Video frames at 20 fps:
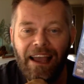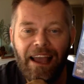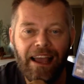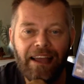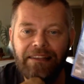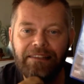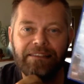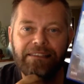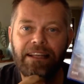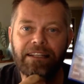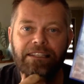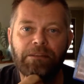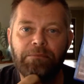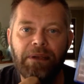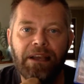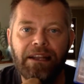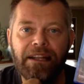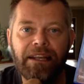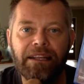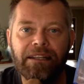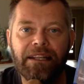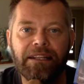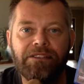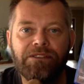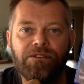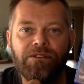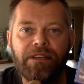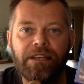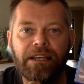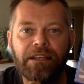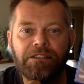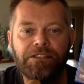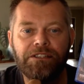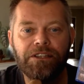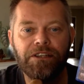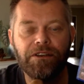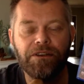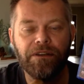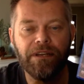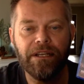And that's about it. That's all you get to
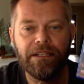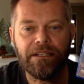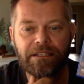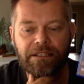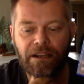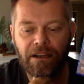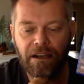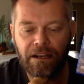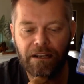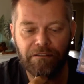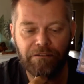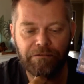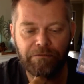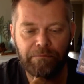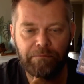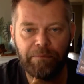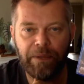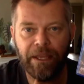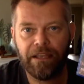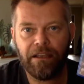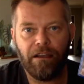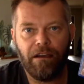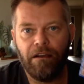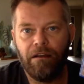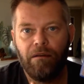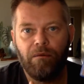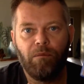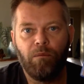do is kind of pick